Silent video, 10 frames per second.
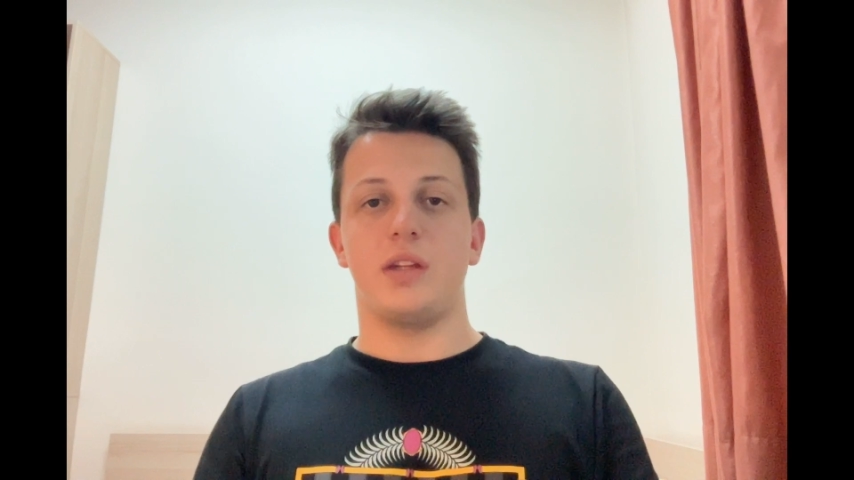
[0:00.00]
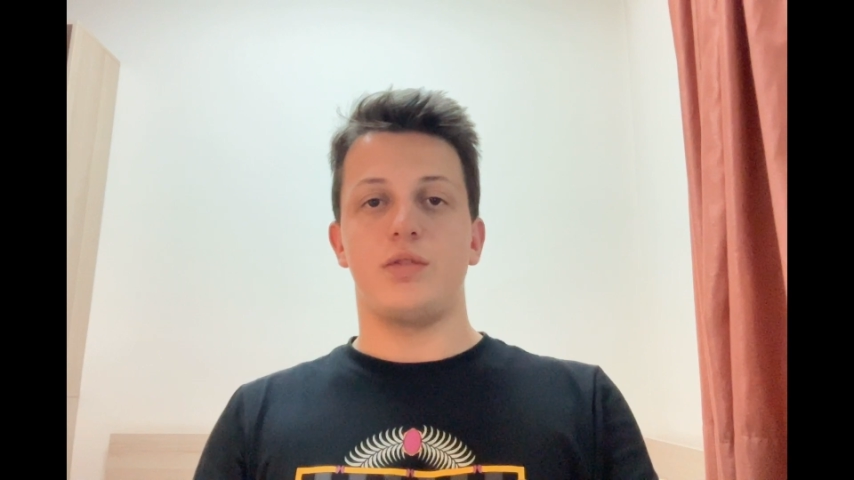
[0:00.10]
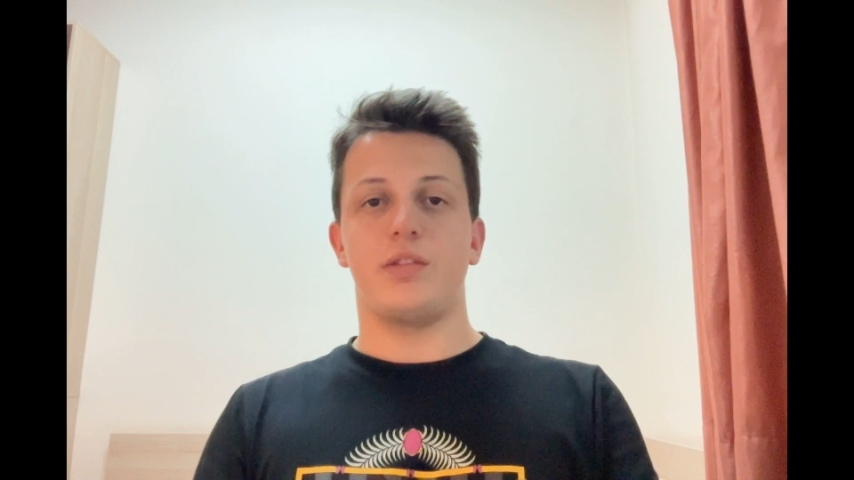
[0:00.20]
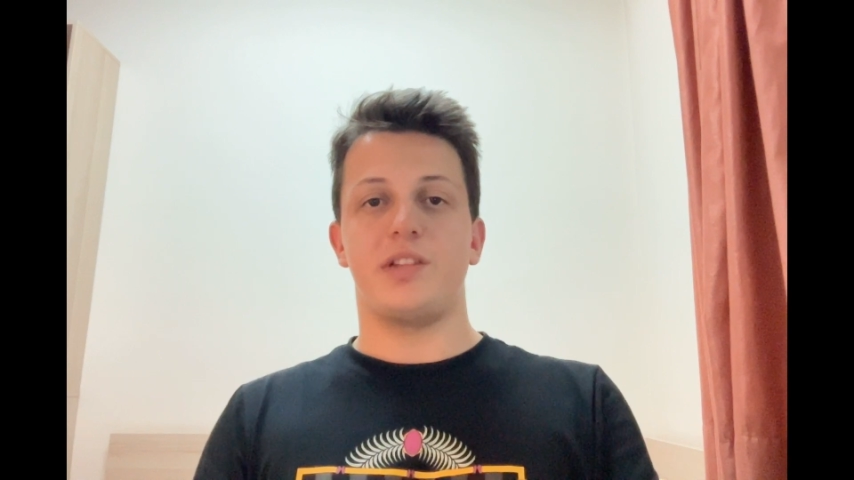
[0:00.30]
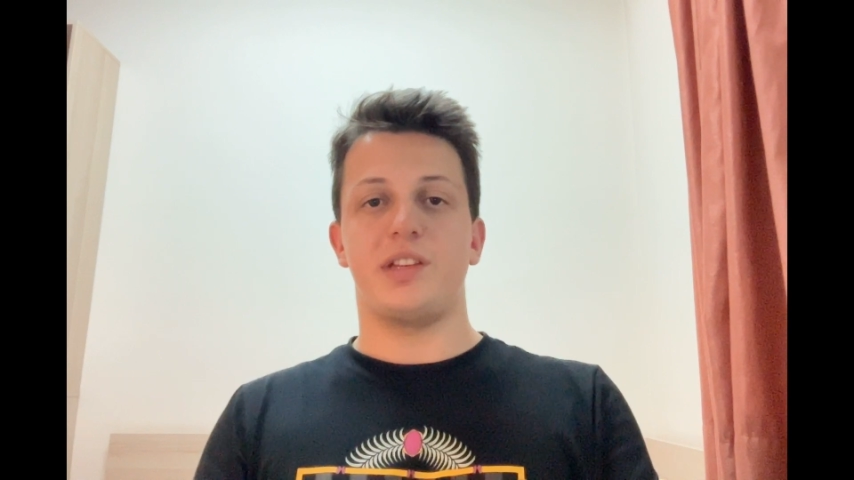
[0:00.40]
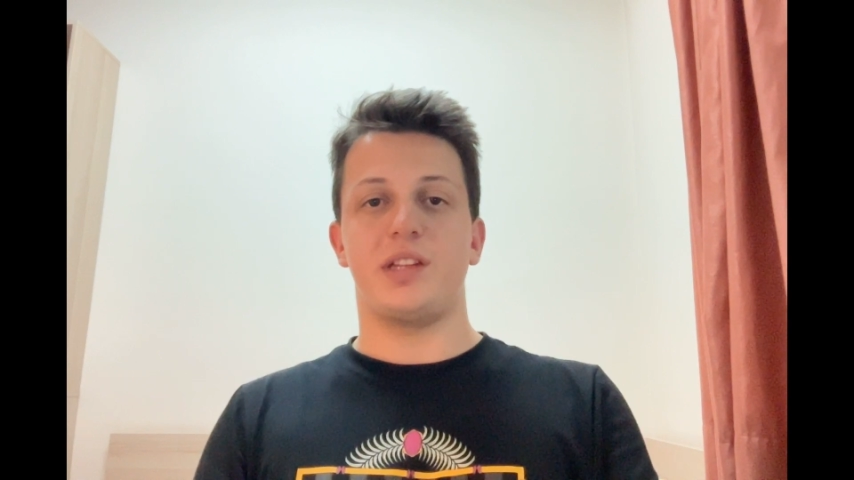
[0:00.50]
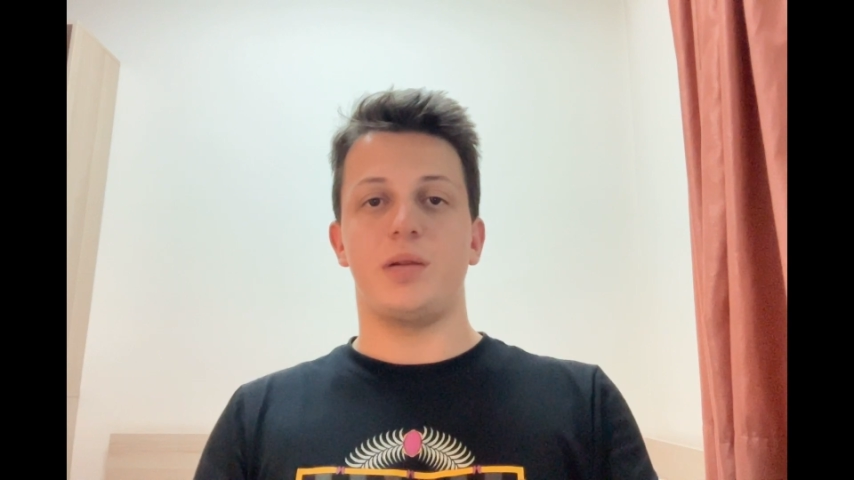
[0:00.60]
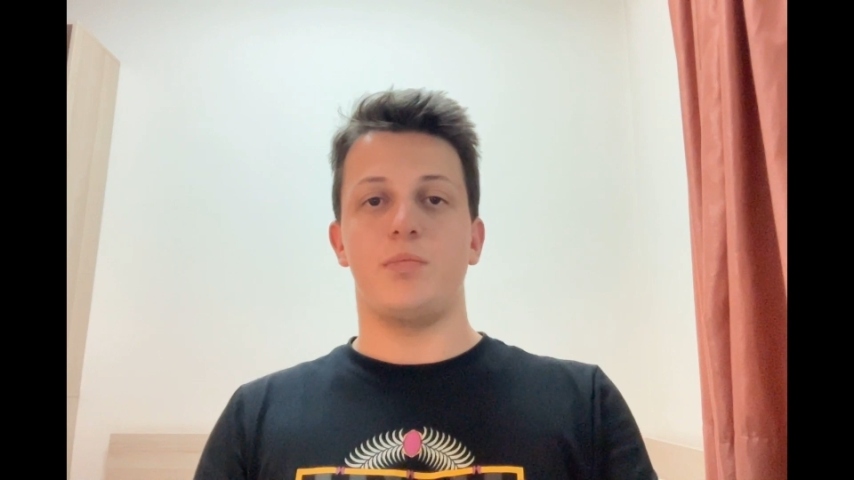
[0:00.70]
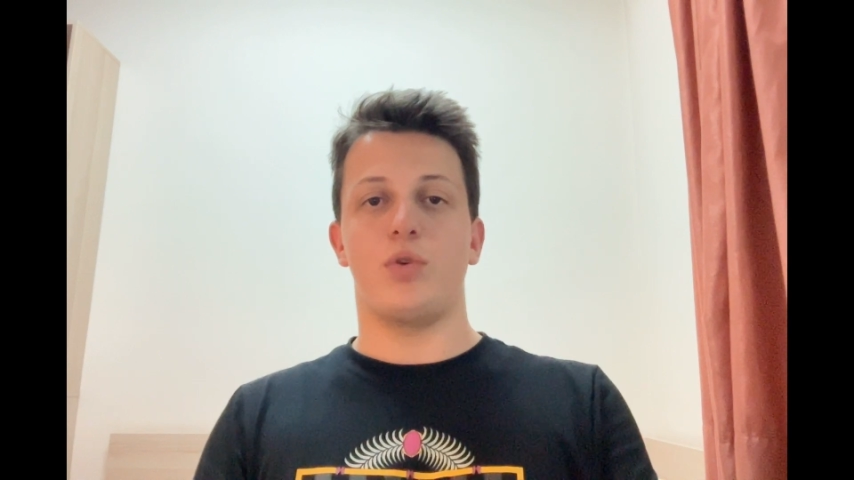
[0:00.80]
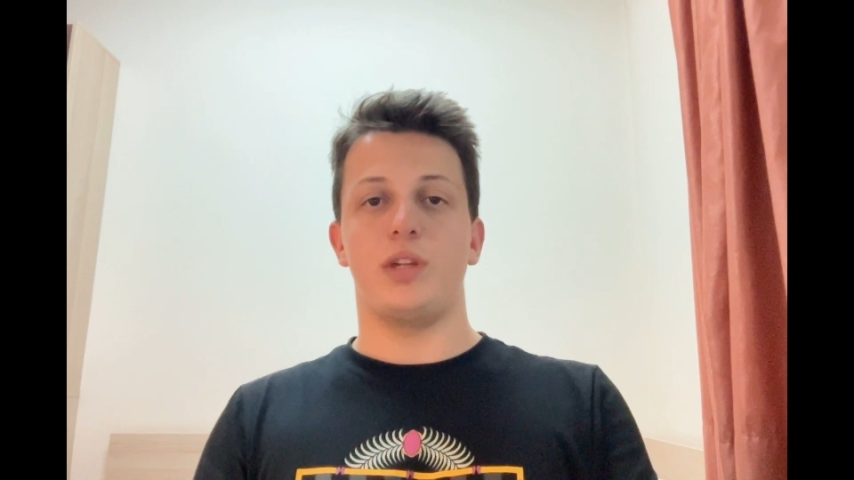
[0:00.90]
to
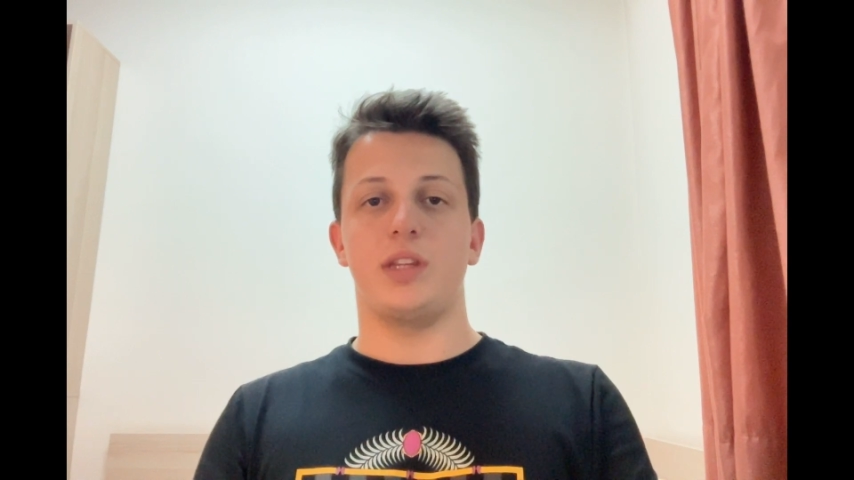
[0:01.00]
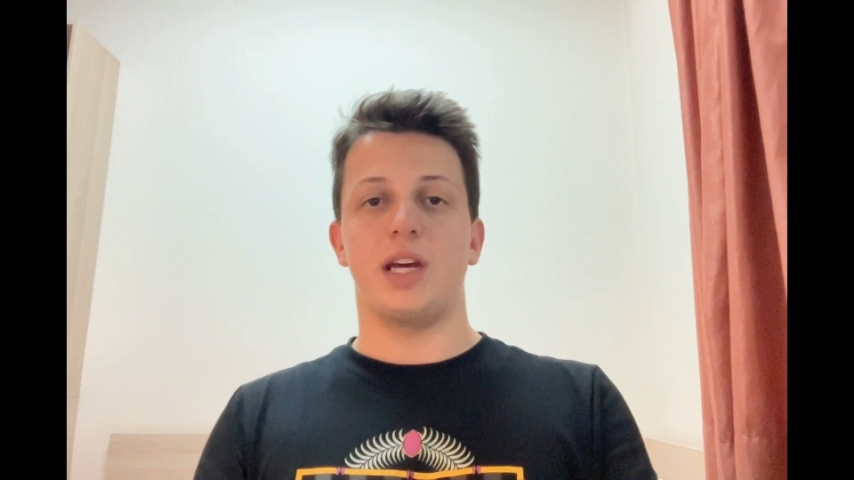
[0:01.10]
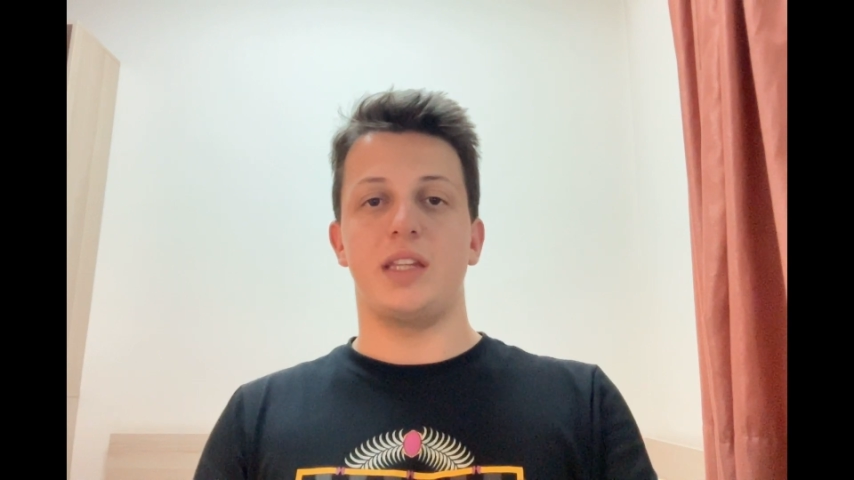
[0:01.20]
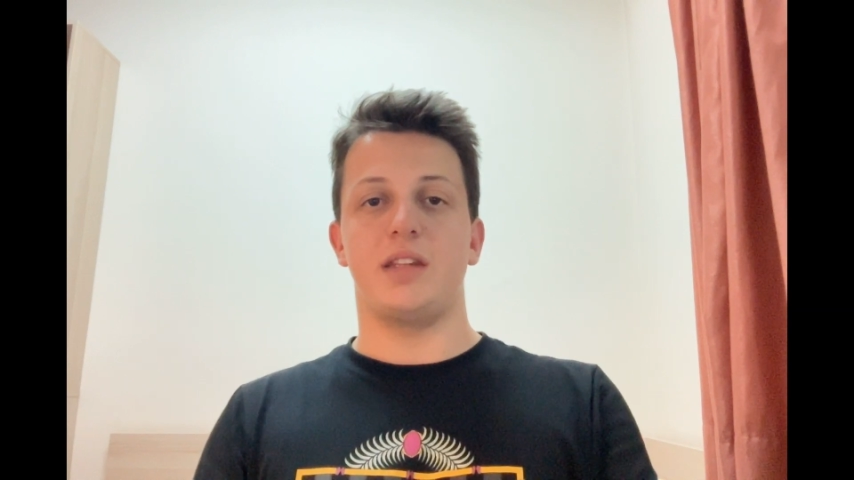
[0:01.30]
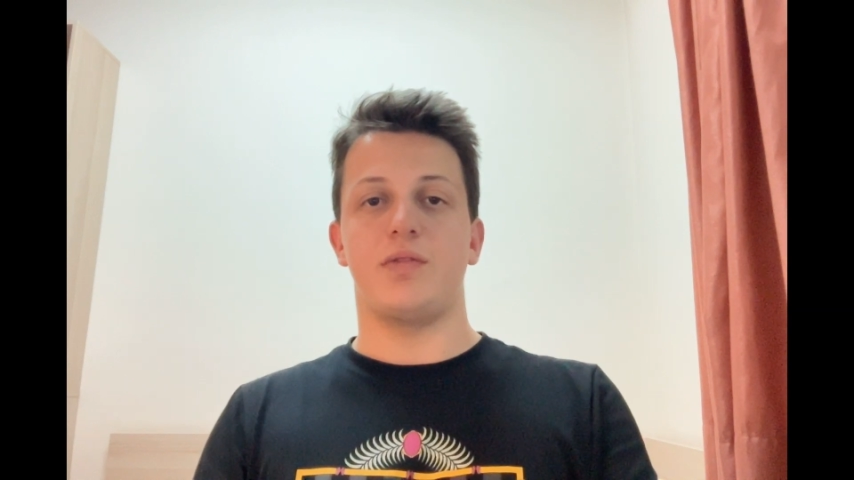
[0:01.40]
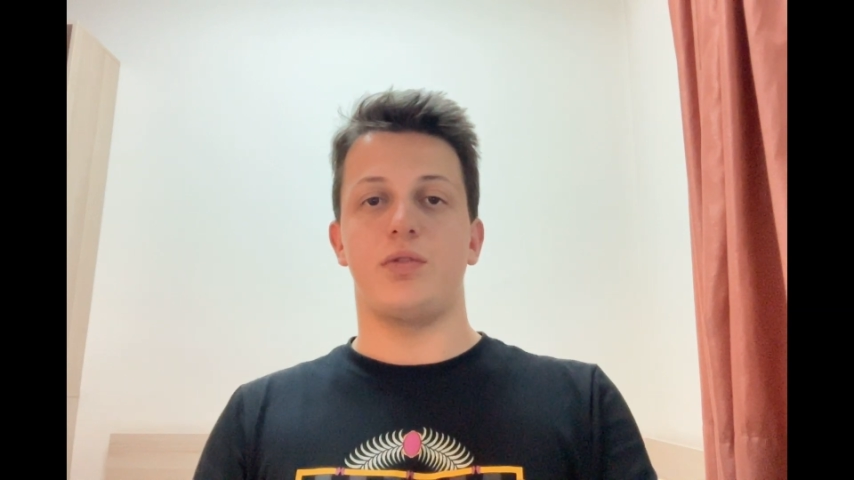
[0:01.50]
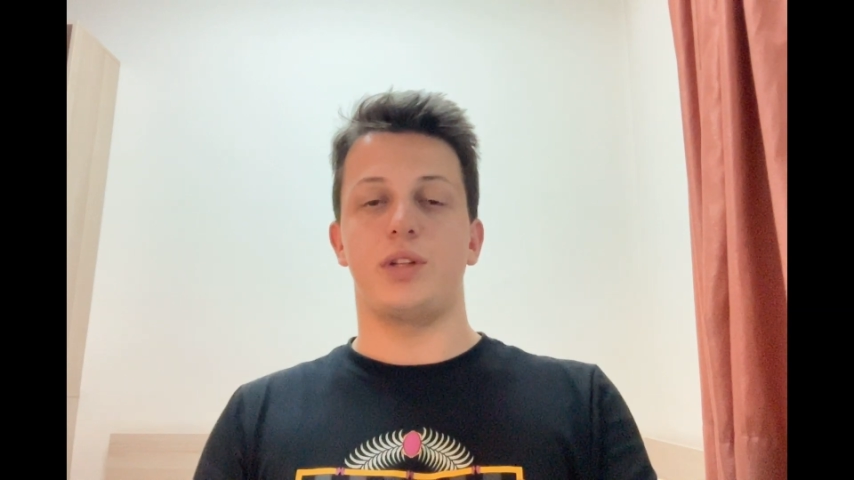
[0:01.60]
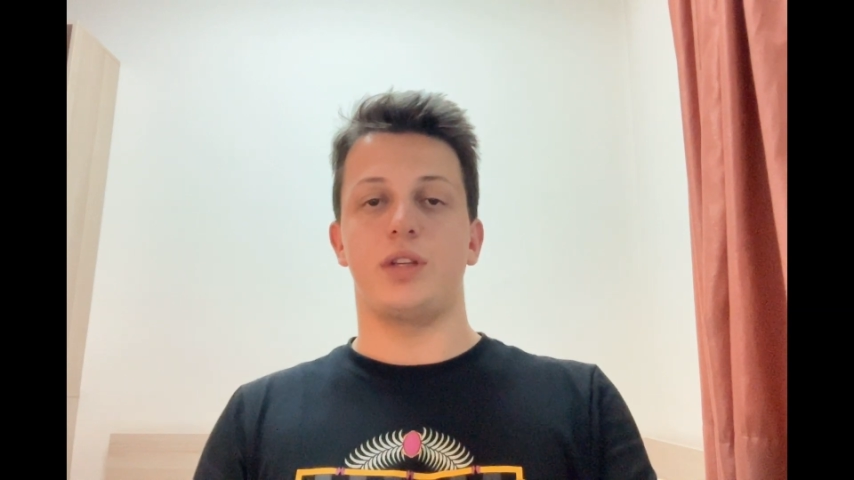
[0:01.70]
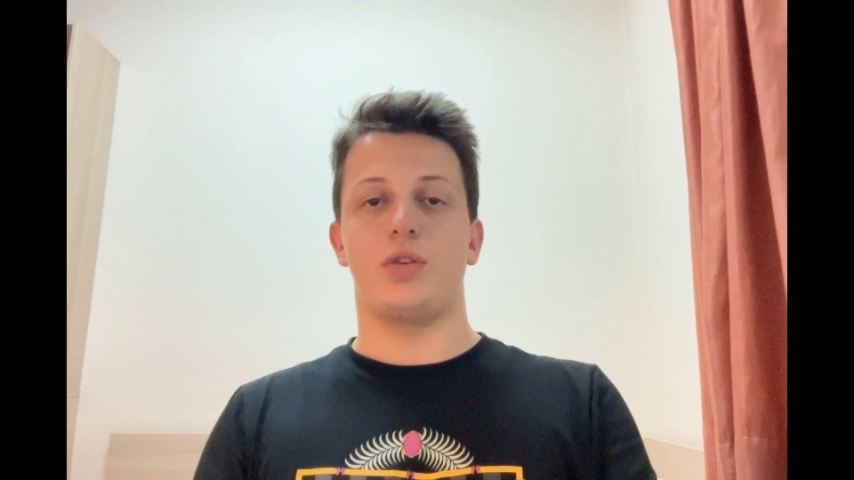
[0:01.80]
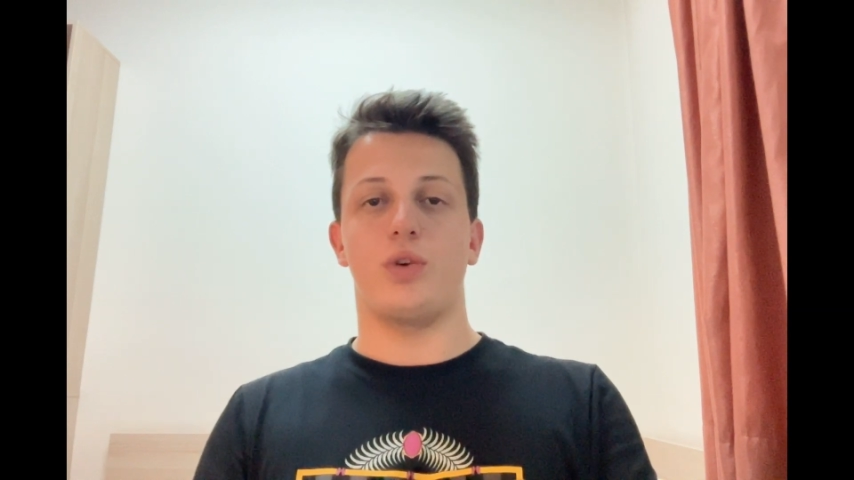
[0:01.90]
16.90 for
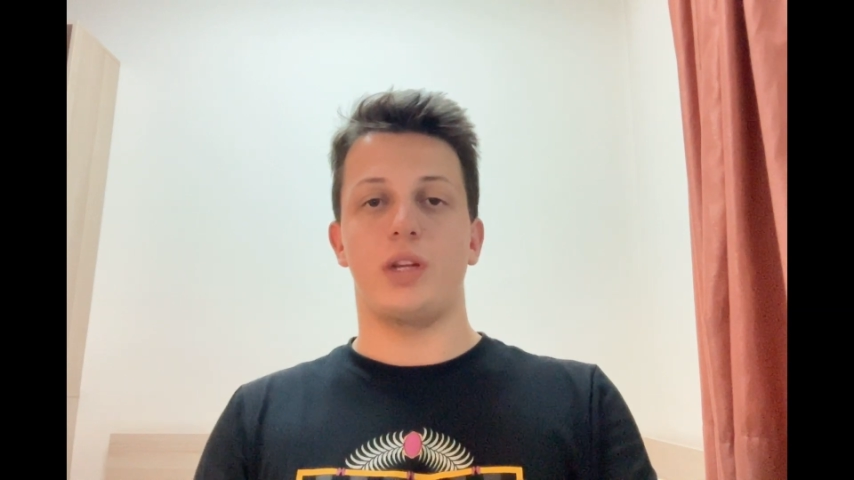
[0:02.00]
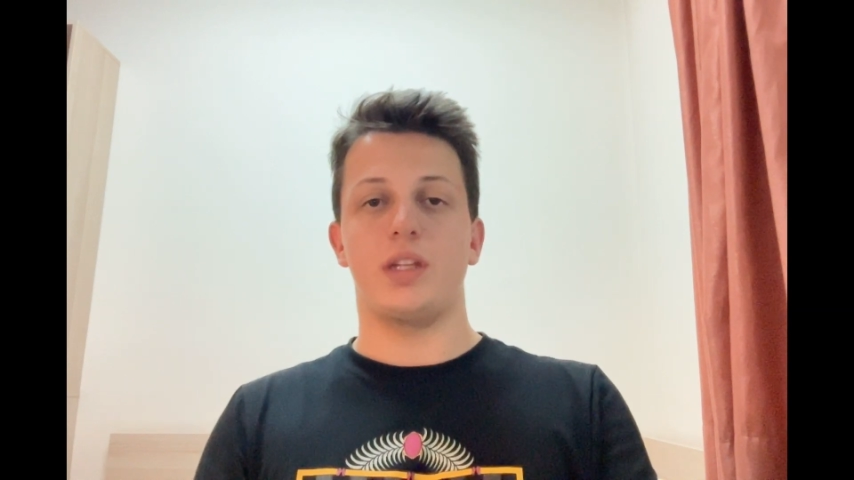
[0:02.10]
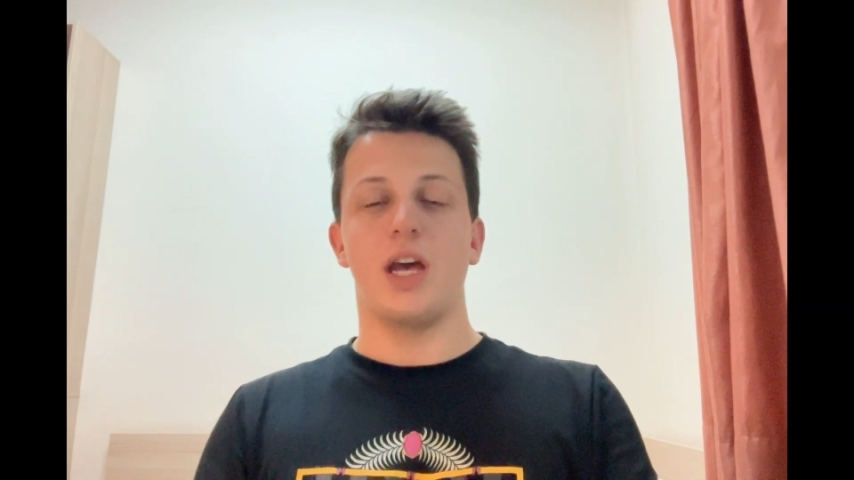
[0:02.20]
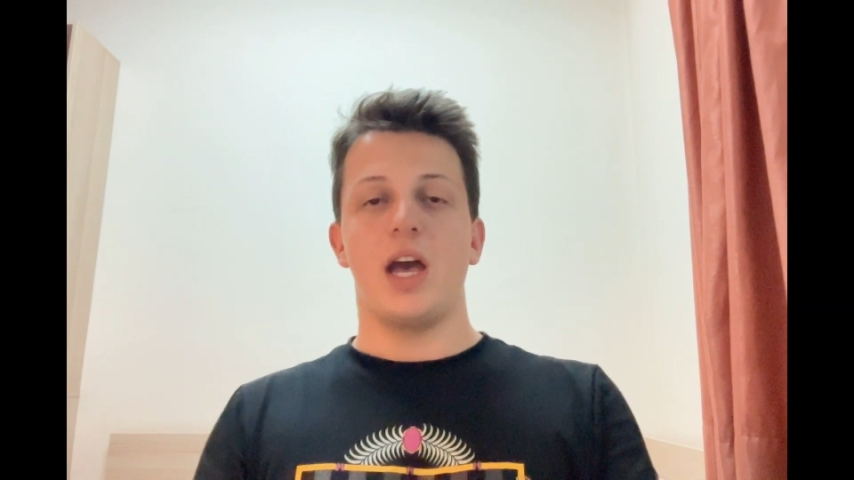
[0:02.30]
the current